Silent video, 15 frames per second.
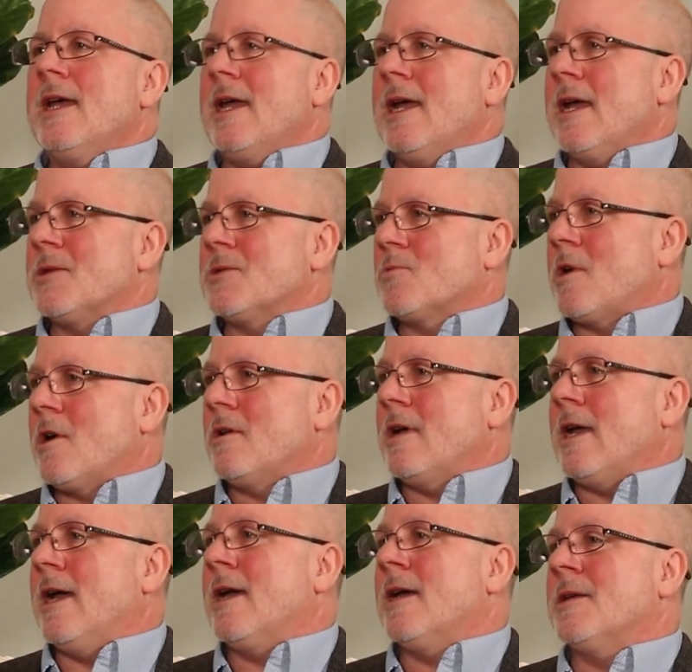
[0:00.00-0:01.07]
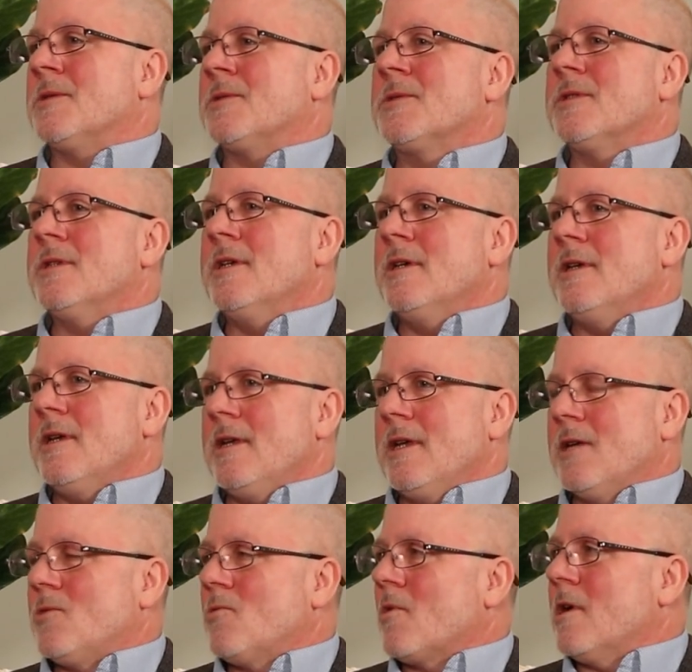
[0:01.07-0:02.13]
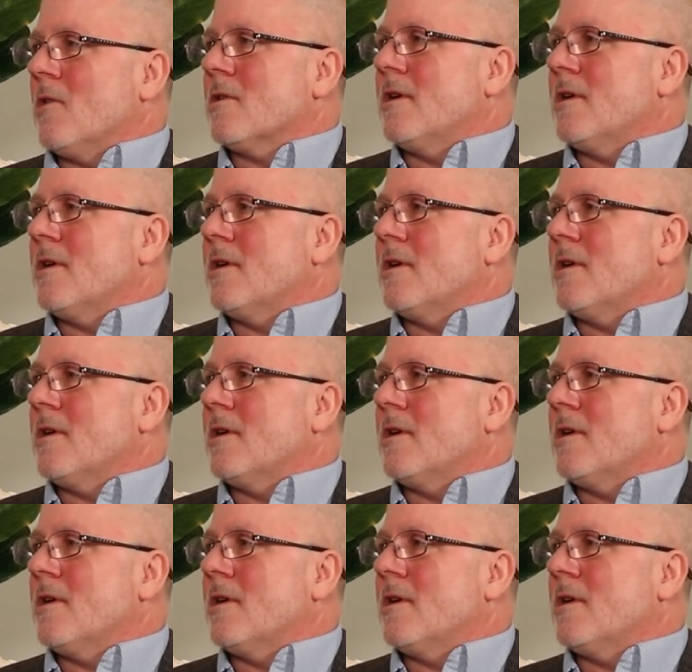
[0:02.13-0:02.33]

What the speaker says: as well as indoor air